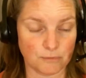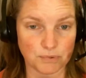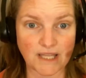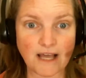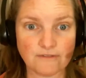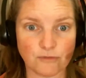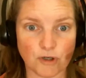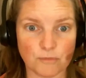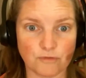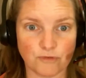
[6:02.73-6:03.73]

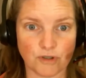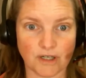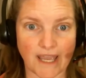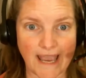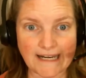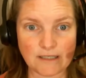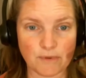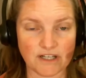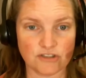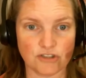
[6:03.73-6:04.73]
platform for
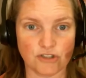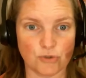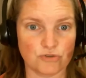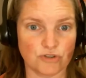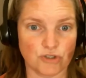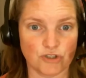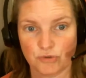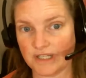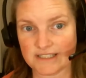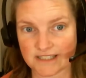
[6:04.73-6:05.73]
anybody to use their
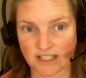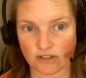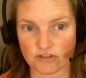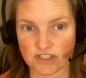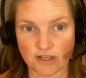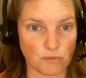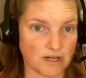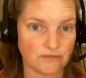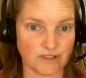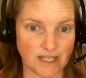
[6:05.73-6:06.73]
unique skills in
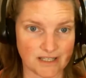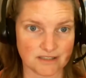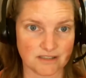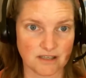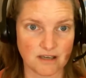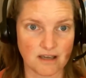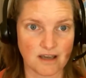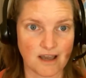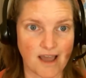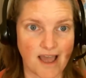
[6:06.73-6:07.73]
whatever it is.
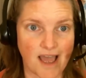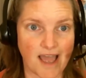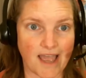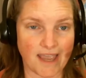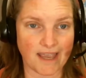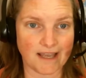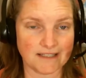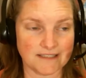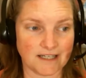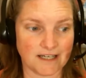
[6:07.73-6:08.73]

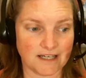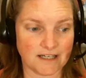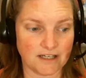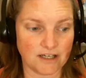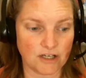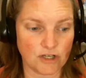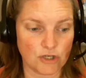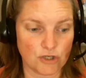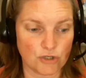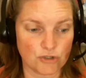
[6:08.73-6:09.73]
And
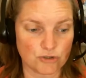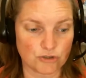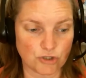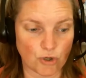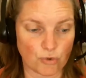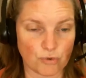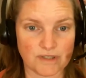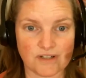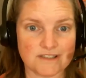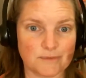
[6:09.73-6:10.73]
so
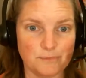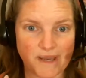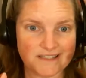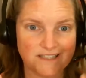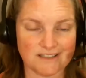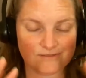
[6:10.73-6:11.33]
here's the basic